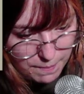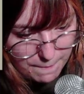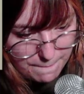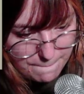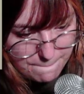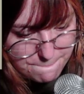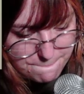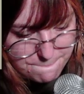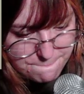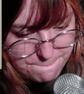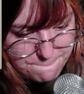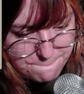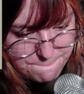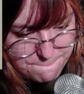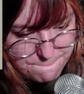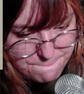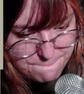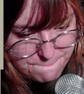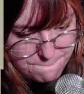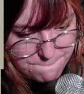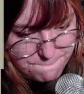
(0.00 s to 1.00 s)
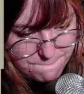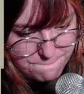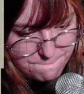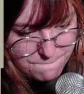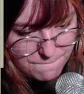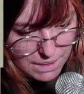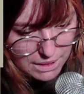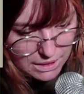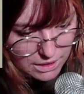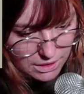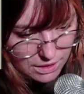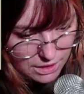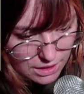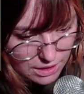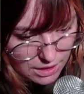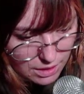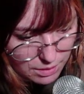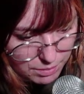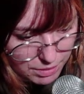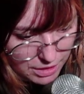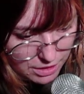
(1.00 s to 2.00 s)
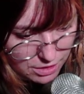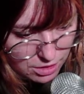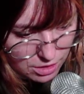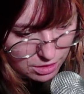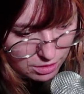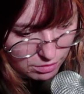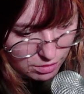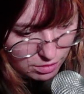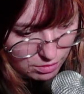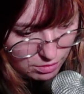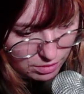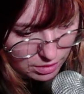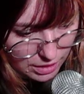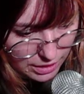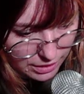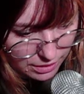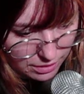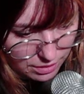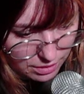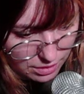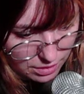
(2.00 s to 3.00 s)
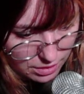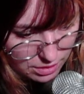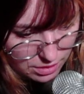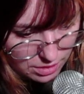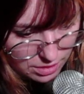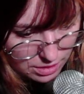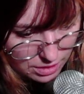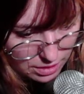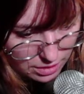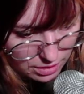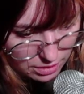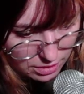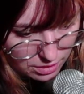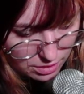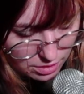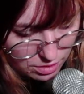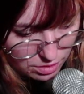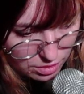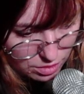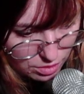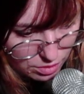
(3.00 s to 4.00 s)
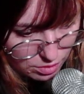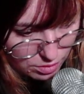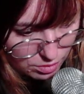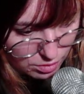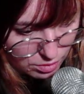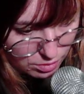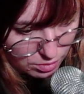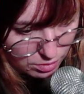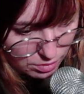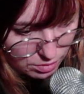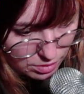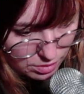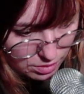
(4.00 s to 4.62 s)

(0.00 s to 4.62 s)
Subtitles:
Yeah, but I still don't like this. I think it's too...